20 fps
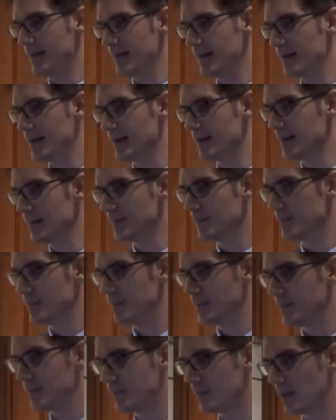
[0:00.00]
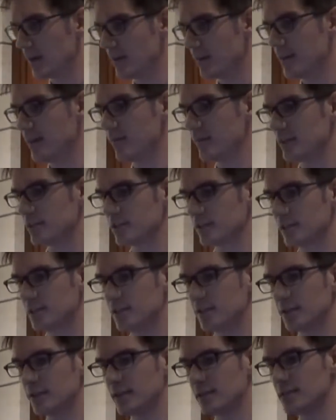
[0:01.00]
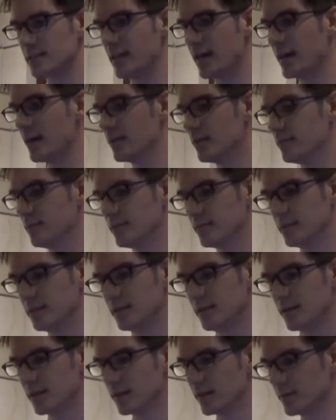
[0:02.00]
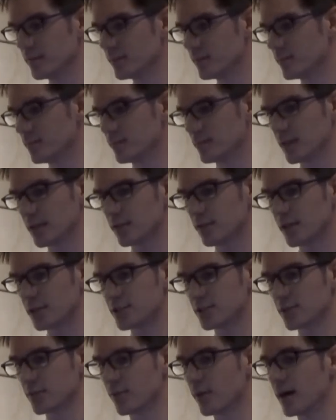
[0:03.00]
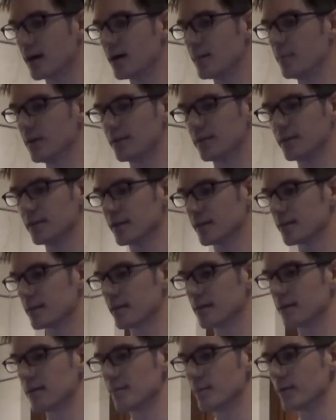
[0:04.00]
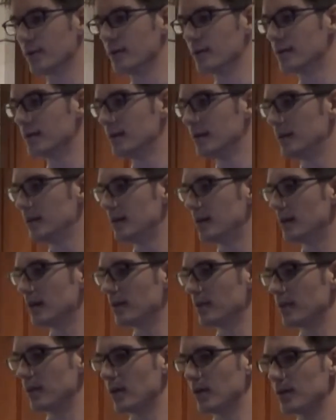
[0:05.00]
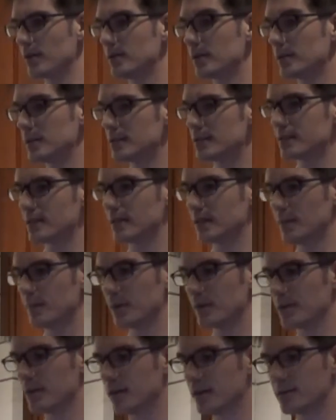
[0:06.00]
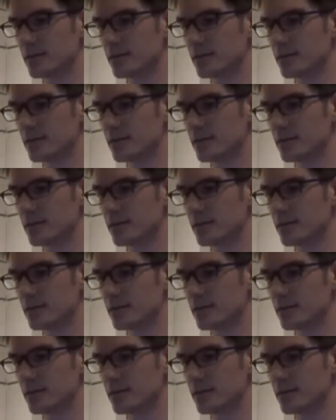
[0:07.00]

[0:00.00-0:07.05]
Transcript: They eventually took these down. Not quite sure why, but they're not there anymore. Although it is still up on their